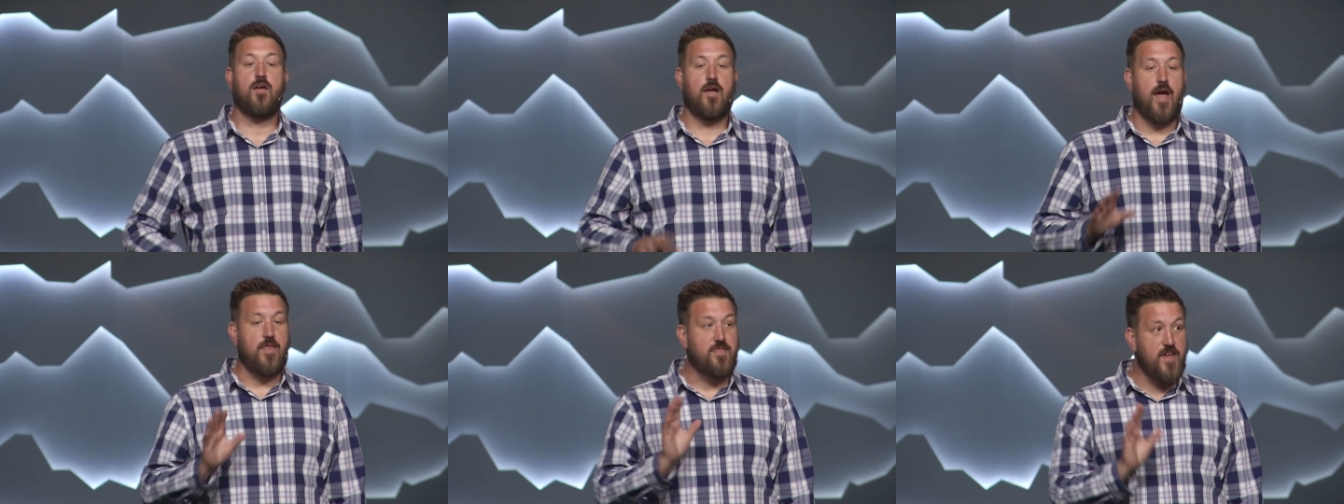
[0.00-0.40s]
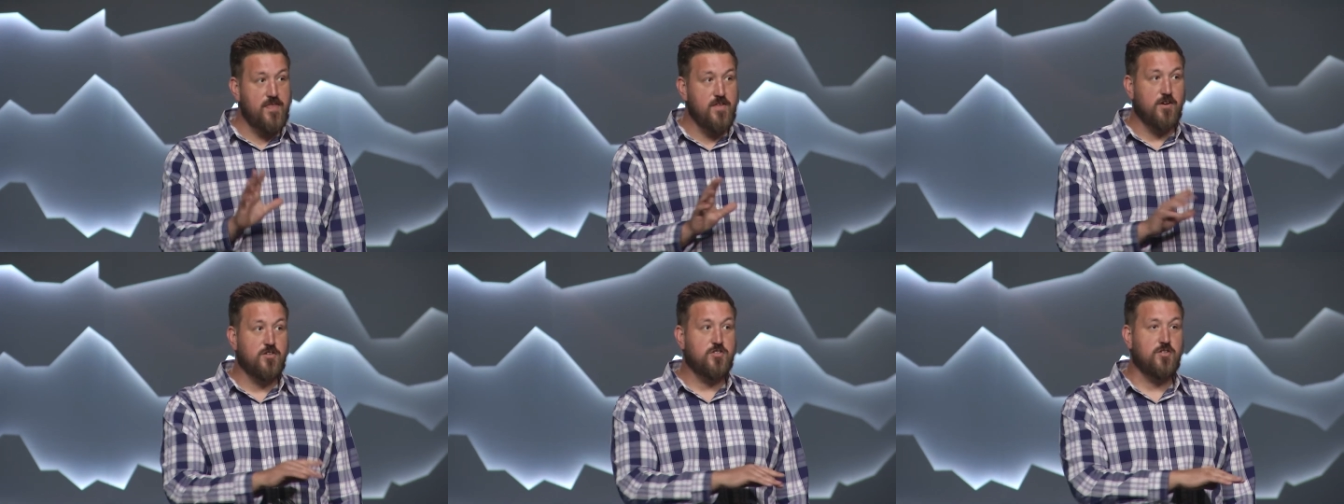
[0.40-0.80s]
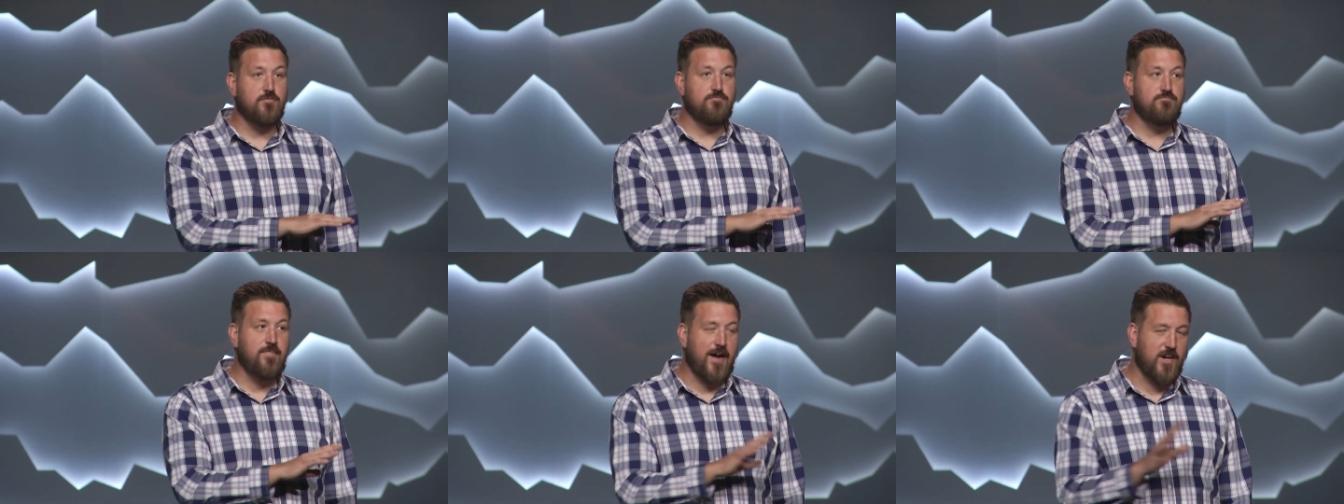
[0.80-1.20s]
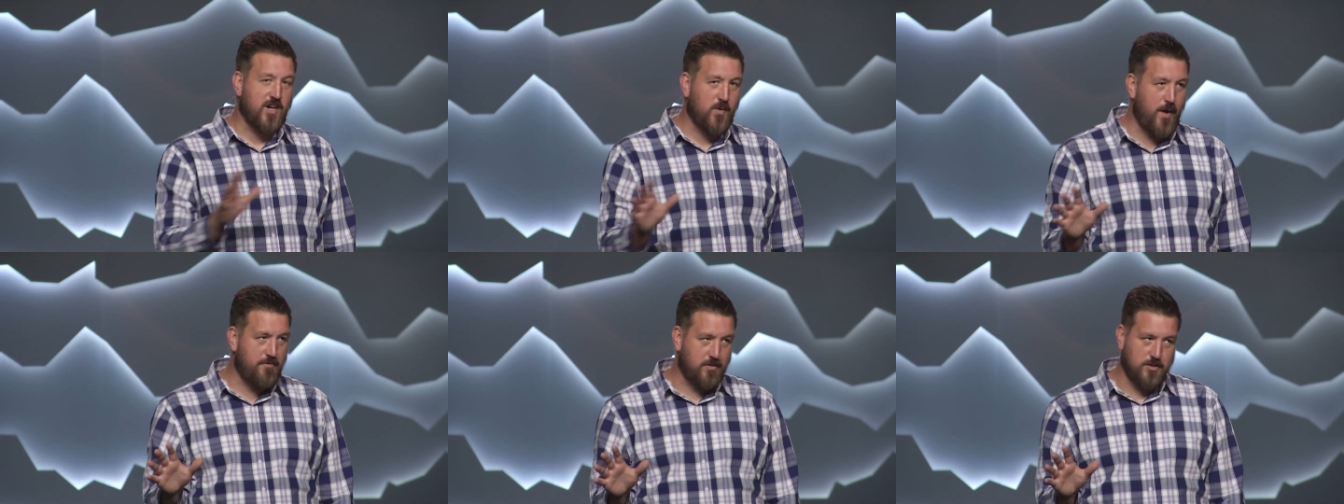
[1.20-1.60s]
And then there's
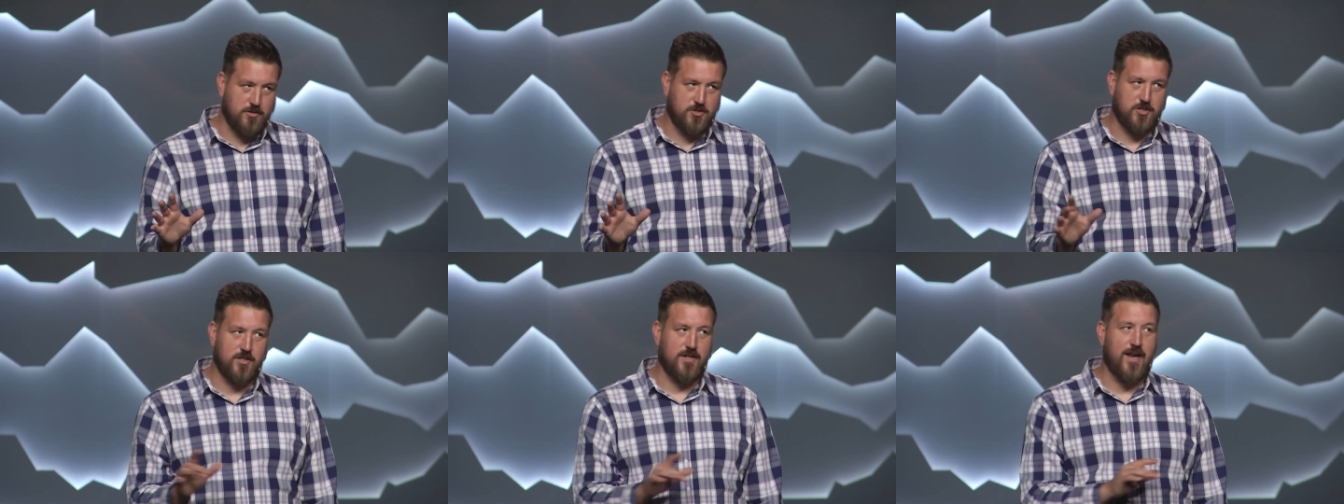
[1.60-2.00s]
microevolution.